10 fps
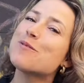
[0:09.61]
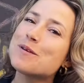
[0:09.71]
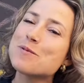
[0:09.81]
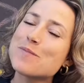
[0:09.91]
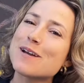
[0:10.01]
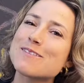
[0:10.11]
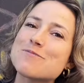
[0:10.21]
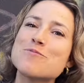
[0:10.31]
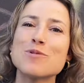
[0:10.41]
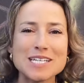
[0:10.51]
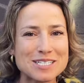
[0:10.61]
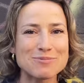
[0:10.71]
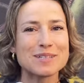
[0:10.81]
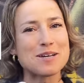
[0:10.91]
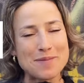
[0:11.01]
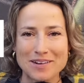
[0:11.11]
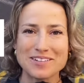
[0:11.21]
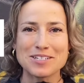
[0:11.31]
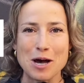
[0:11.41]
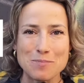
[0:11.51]
we compare them, which will come out on
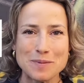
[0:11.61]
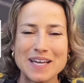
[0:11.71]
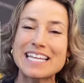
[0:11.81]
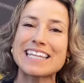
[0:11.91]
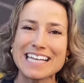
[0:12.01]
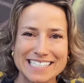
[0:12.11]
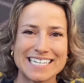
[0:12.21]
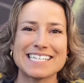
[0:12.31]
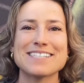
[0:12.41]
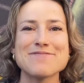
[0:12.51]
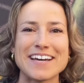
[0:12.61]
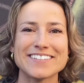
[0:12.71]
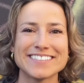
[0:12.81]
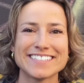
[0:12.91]
top? Let's test them out.